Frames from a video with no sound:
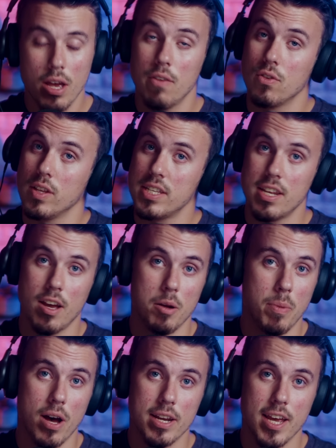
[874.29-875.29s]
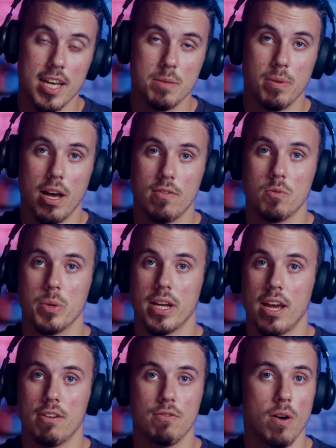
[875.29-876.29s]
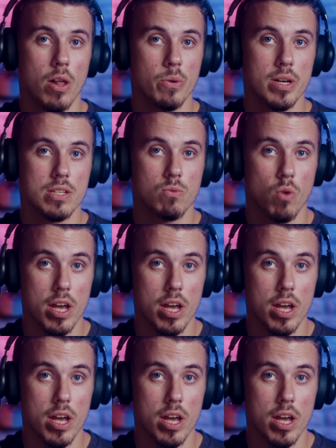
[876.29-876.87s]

If you're listening on a podcast platform, again, follow us,